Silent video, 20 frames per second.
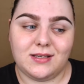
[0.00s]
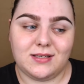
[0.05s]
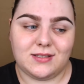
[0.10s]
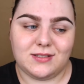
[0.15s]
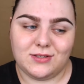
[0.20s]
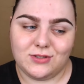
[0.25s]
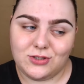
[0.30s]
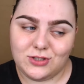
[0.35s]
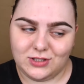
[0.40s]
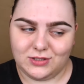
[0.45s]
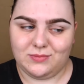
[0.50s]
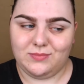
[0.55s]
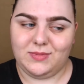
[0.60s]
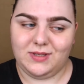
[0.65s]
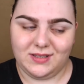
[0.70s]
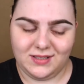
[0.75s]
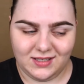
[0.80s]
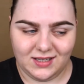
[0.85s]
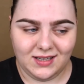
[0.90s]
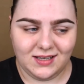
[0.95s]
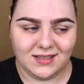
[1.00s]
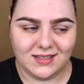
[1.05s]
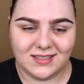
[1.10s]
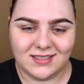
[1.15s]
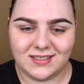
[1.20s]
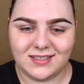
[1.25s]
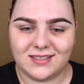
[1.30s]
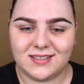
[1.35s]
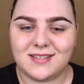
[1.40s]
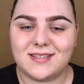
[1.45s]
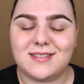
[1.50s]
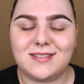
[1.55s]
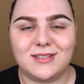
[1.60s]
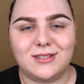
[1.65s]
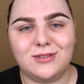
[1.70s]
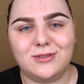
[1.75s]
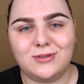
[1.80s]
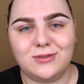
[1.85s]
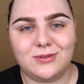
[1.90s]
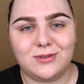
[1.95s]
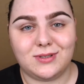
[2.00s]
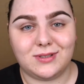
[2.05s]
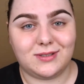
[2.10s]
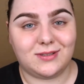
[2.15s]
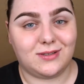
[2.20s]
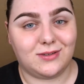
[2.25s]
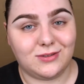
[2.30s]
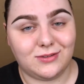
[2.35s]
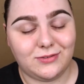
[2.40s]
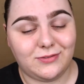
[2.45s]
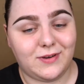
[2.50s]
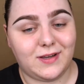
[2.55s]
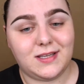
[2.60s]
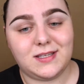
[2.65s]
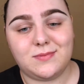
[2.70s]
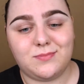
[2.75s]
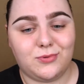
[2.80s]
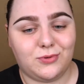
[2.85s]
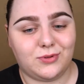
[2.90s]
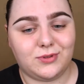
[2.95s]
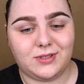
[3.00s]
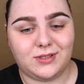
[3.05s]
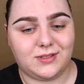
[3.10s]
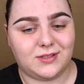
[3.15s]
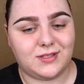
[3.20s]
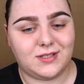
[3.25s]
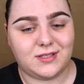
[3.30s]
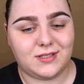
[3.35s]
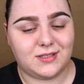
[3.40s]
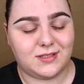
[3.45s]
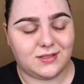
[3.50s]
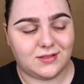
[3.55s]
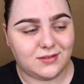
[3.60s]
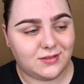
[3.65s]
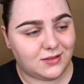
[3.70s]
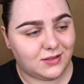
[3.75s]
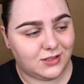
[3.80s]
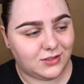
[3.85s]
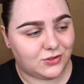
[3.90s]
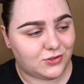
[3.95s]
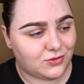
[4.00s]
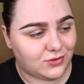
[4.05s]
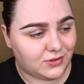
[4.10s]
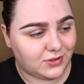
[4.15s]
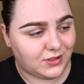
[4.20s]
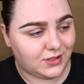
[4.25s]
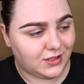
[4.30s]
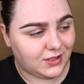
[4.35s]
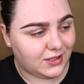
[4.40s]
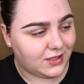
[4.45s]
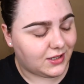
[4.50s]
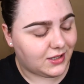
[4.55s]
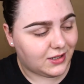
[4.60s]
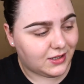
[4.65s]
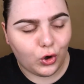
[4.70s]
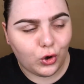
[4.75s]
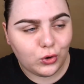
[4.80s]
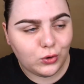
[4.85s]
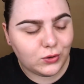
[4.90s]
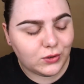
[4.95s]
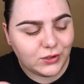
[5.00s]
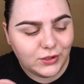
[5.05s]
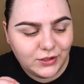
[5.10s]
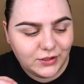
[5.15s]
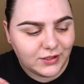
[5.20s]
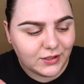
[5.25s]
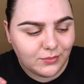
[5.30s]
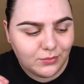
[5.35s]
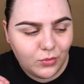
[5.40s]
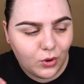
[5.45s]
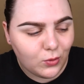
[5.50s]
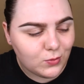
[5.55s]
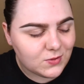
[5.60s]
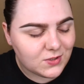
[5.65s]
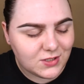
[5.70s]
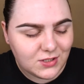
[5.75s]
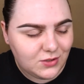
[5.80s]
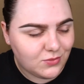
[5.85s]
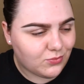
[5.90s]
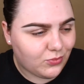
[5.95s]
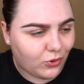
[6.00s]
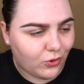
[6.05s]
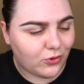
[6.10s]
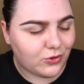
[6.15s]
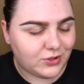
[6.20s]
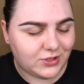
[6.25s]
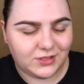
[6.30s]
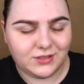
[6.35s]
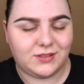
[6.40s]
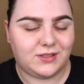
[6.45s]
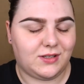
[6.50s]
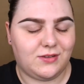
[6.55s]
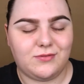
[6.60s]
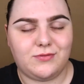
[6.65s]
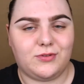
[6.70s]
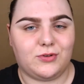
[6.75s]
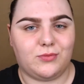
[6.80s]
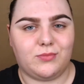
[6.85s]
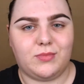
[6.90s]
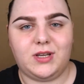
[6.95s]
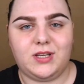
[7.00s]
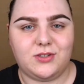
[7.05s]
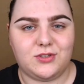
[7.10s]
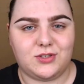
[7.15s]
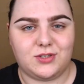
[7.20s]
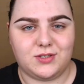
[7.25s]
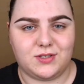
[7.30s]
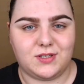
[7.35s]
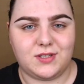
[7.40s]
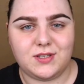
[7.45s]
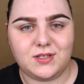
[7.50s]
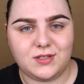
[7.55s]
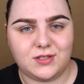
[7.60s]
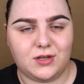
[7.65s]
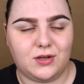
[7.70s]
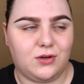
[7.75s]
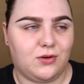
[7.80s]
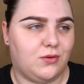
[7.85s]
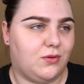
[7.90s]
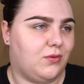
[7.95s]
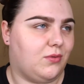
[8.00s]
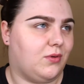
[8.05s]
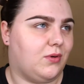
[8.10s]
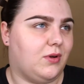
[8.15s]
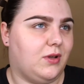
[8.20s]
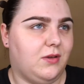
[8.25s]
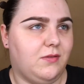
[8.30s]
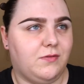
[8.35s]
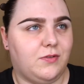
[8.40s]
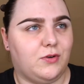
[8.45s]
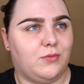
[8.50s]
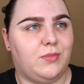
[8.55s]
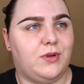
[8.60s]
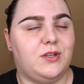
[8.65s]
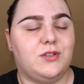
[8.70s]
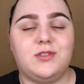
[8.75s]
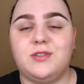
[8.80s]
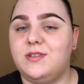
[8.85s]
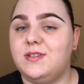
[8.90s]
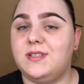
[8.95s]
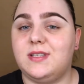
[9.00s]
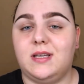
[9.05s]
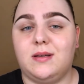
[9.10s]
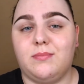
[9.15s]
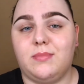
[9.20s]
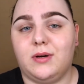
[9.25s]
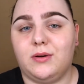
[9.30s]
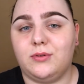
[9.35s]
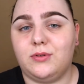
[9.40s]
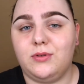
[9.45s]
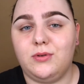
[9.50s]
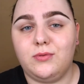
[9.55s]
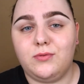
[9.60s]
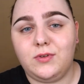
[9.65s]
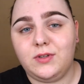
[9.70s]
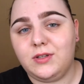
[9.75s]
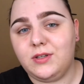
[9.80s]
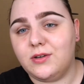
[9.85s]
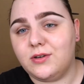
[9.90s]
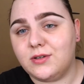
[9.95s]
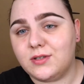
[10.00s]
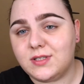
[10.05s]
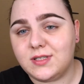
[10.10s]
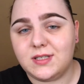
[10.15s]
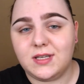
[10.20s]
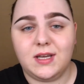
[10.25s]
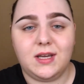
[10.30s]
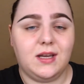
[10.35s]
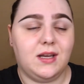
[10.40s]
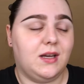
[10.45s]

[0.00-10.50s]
social media. So on Facebook there's literally only the most important informations. So informations about new videos